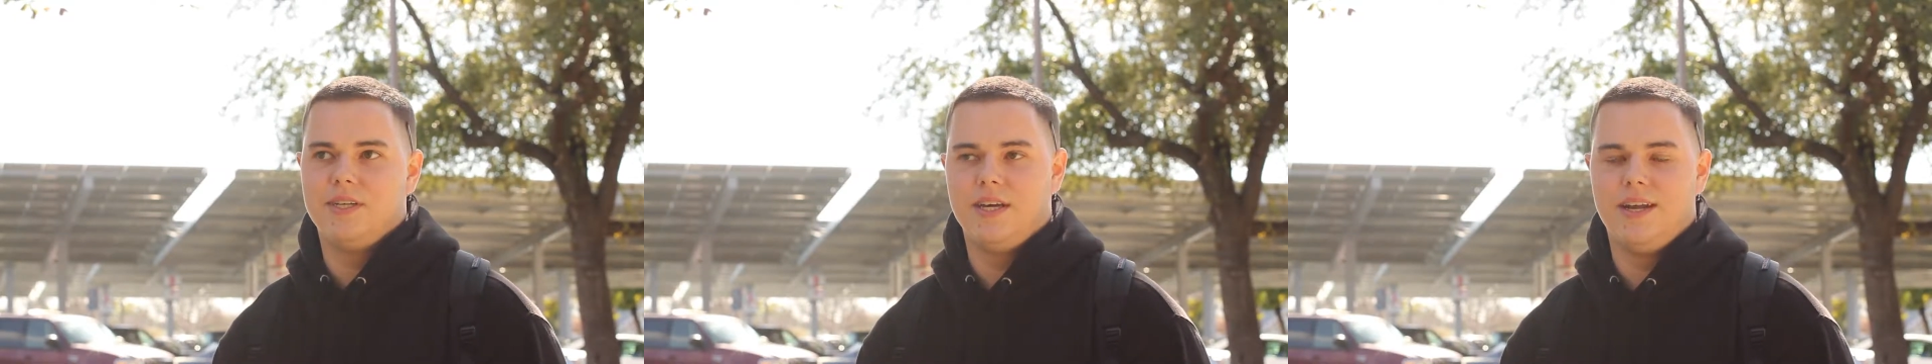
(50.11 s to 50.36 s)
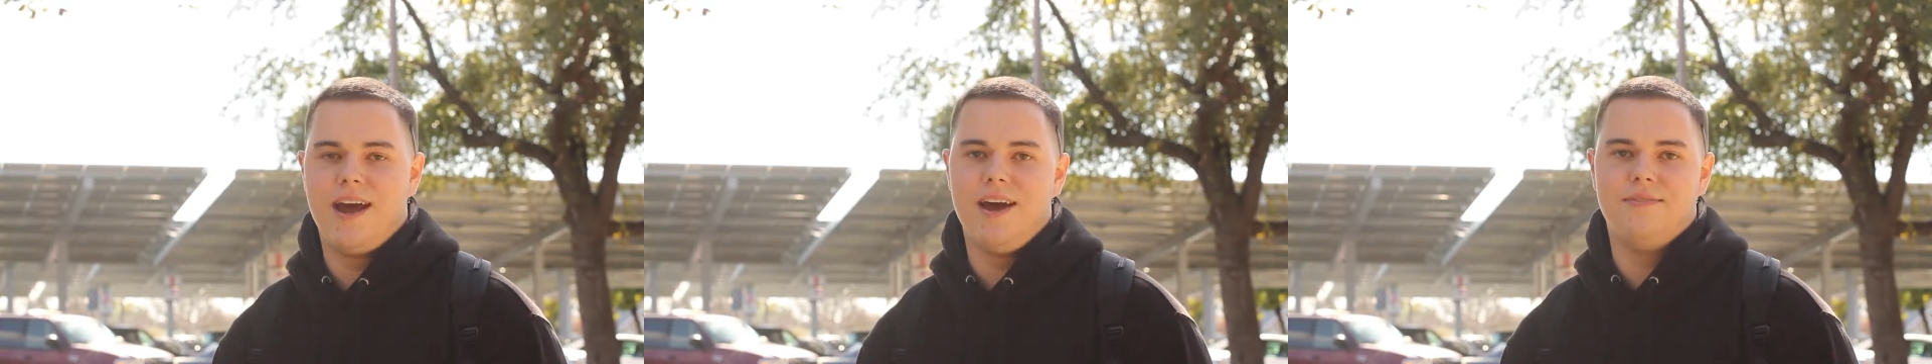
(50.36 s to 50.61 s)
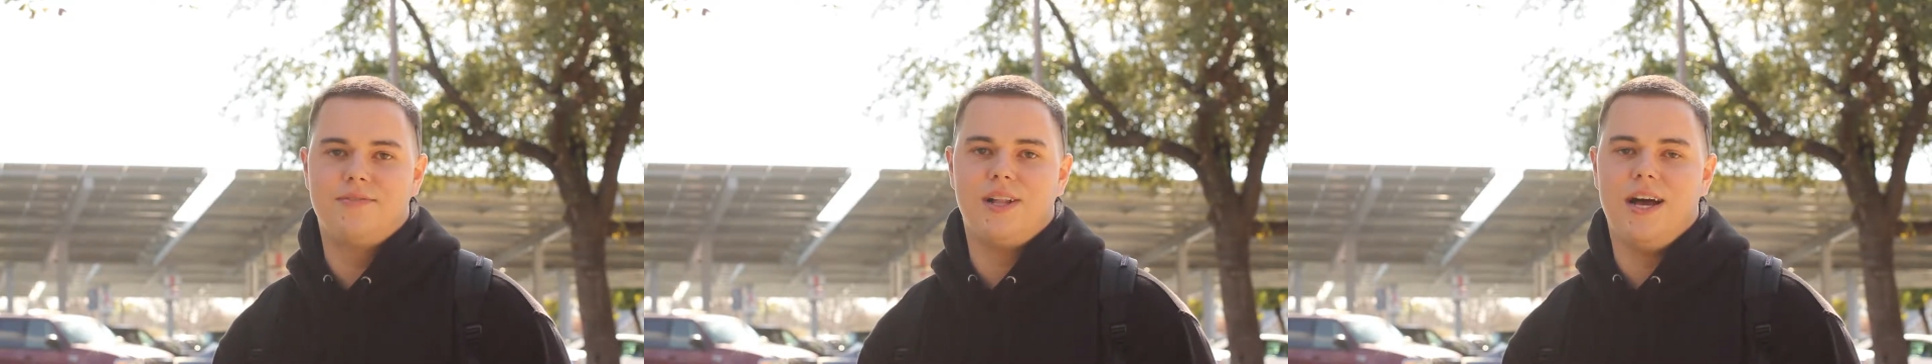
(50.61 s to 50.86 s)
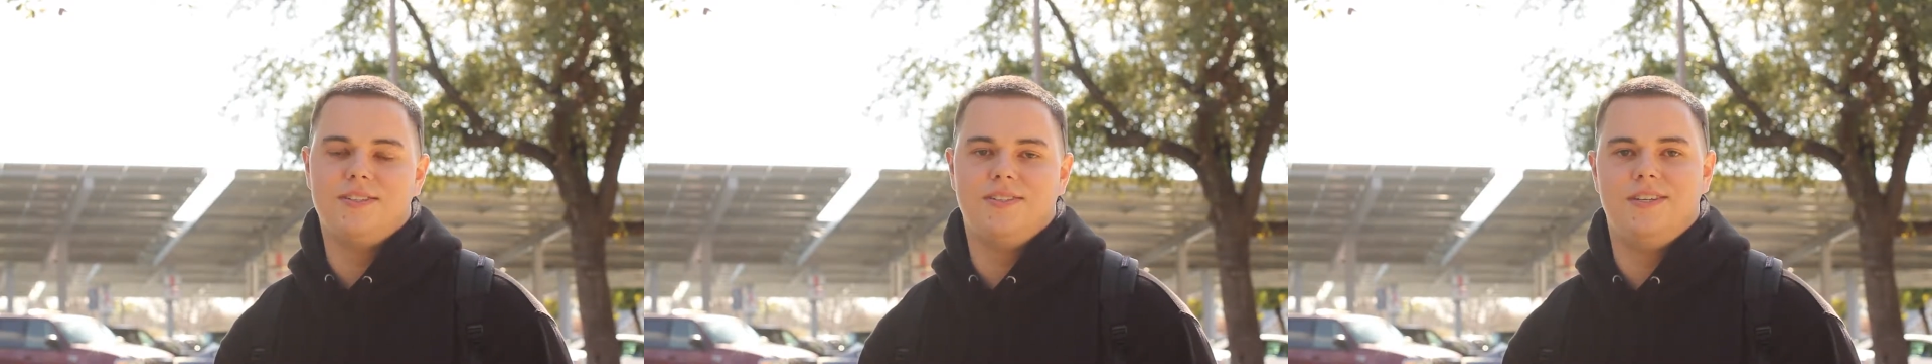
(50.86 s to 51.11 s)
and I have
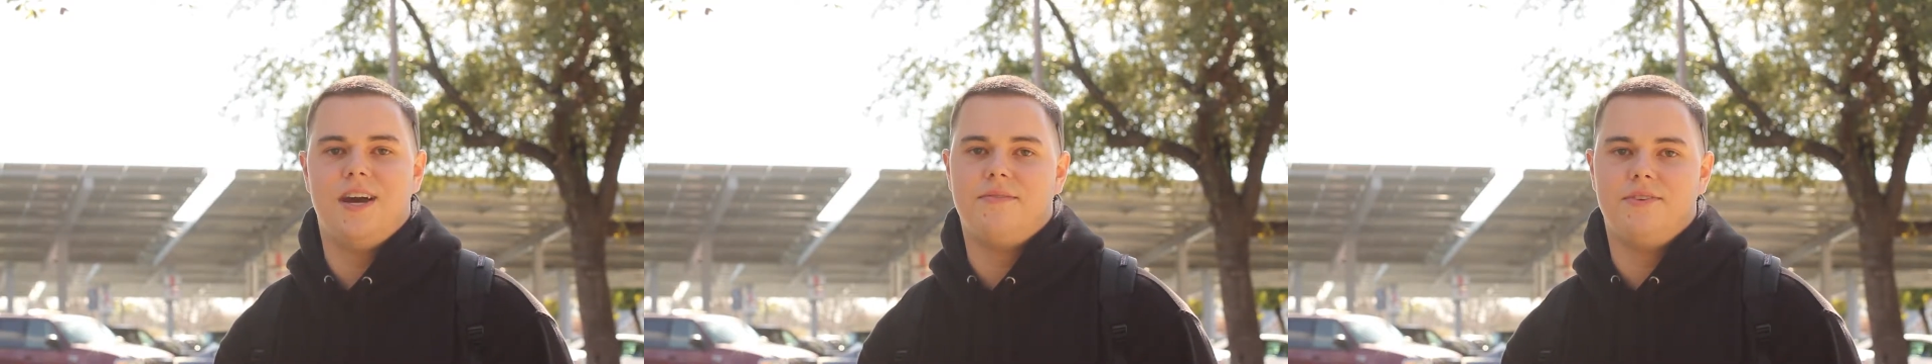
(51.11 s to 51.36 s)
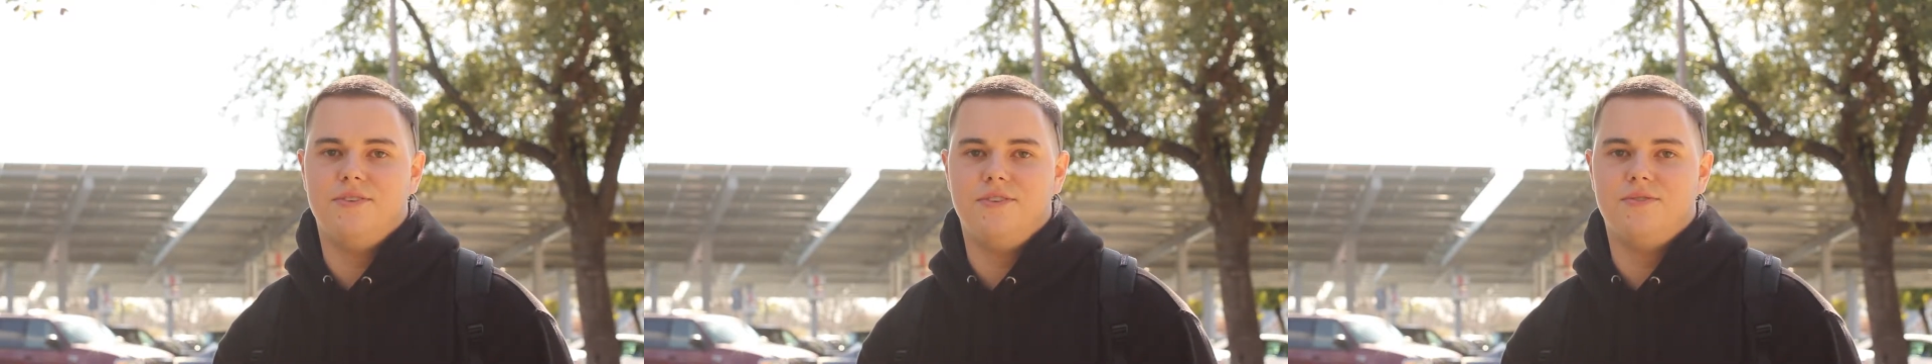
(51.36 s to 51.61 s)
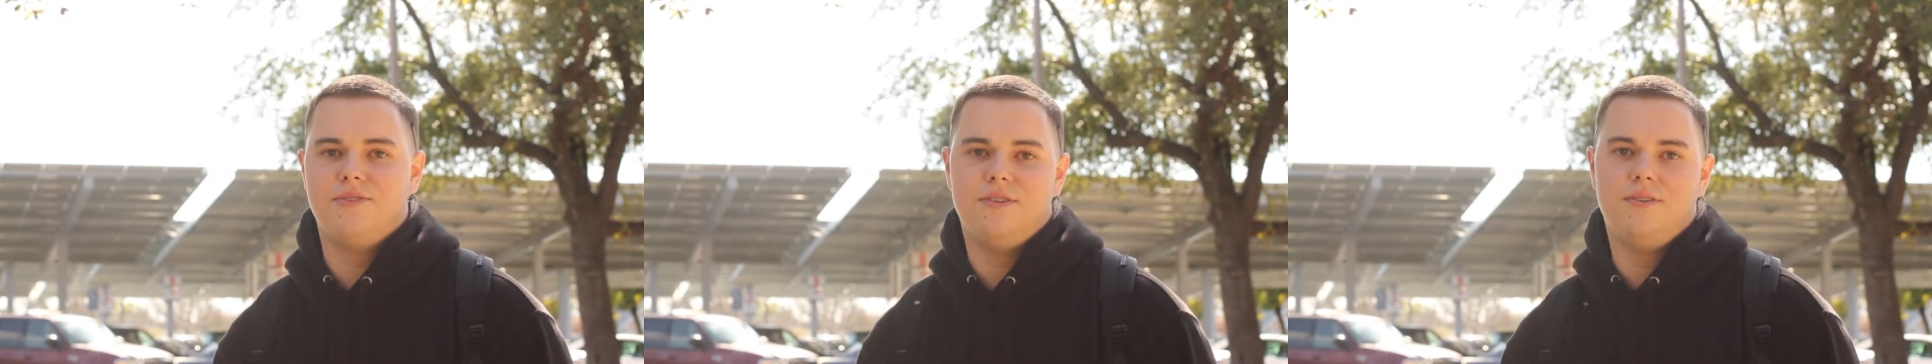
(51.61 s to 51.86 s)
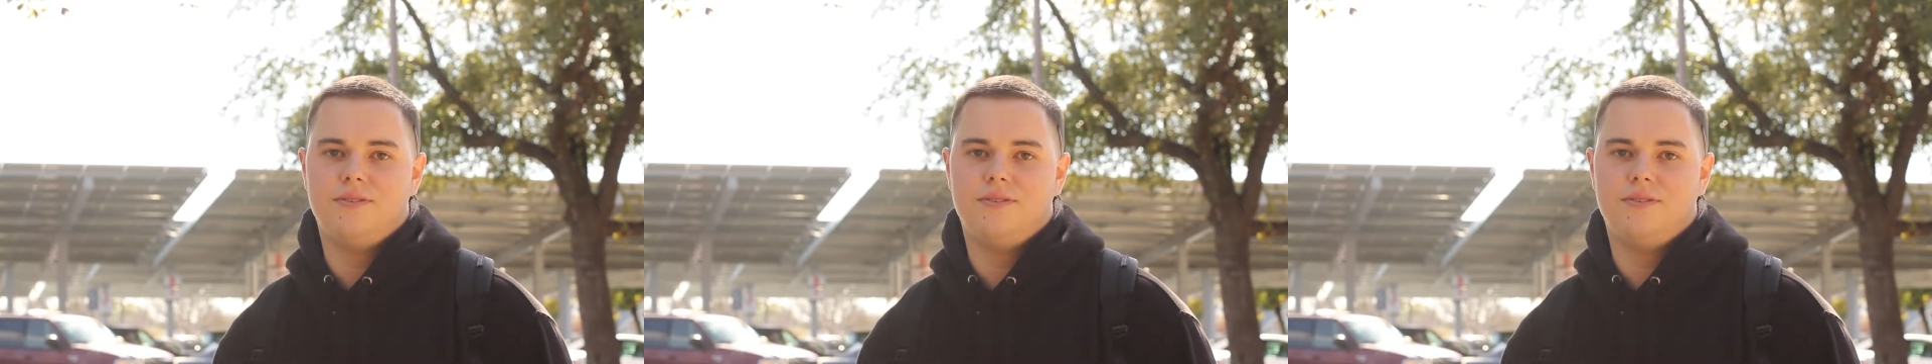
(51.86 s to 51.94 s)
class in the afternoon too,